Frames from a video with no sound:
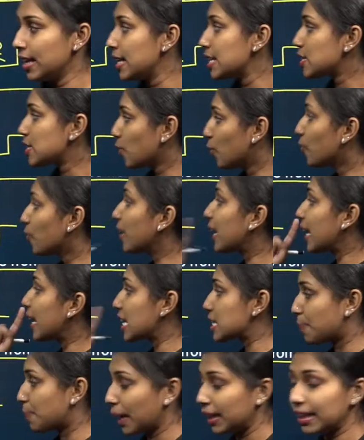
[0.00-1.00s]
So we can
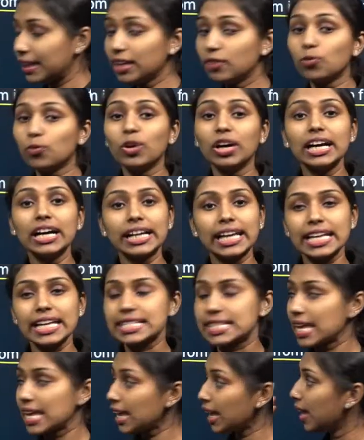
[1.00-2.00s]
explain that work
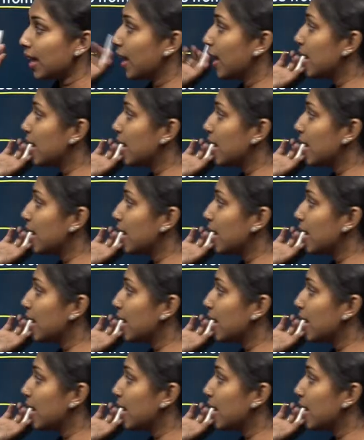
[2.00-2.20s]
is a